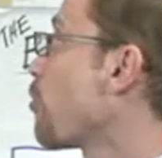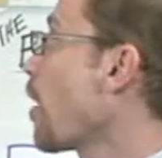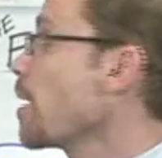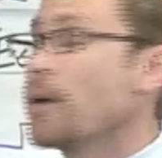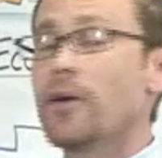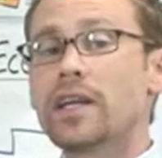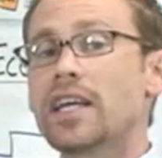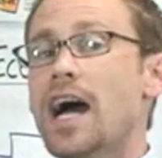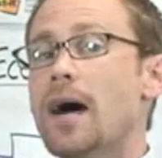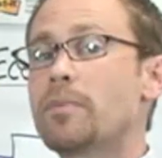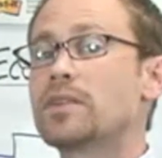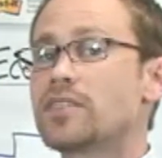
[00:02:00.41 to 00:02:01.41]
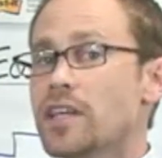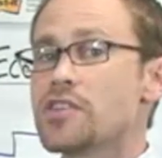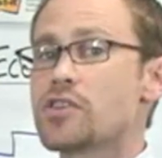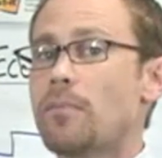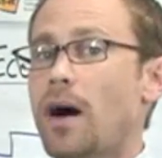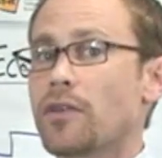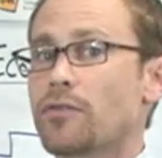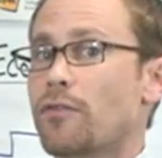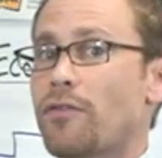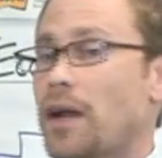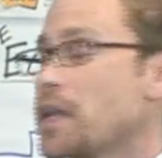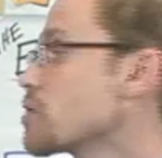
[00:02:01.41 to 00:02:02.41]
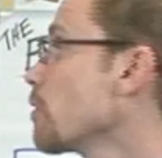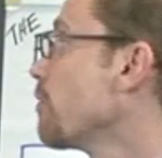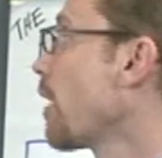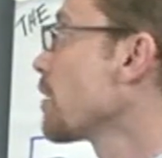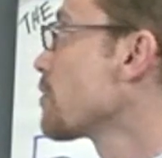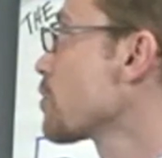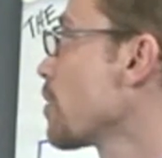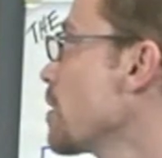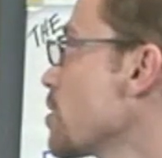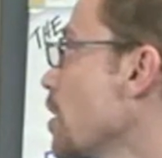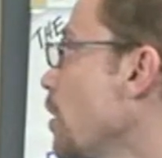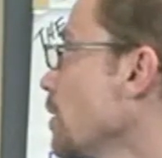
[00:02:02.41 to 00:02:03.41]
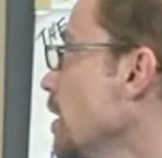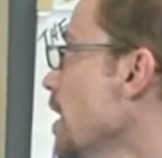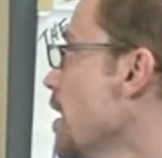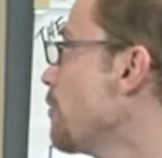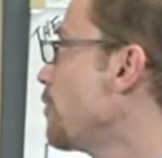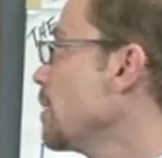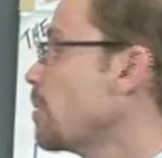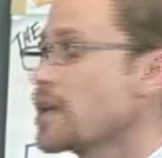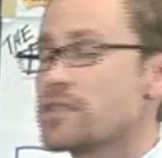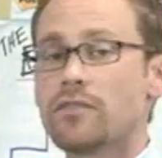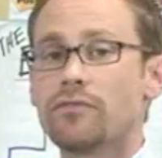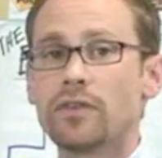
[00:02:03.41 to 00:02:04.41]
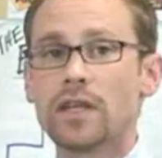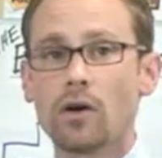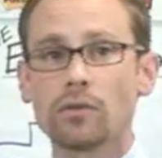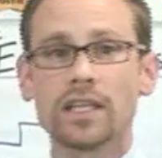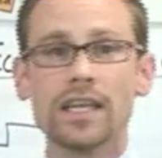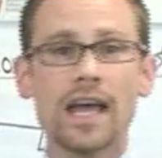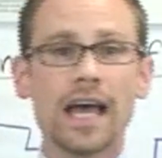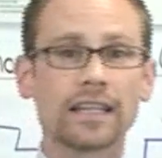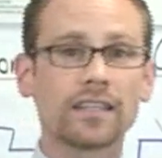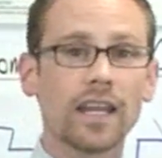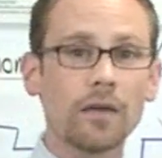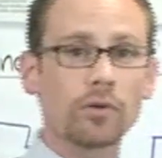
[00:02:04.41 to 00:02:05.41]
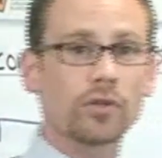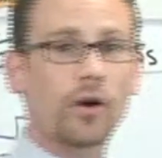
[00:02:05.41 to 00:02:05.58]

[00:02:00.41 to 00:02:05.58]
primary compensation models for financial advisors: commission-only, fee-based, and fee-only. And today we're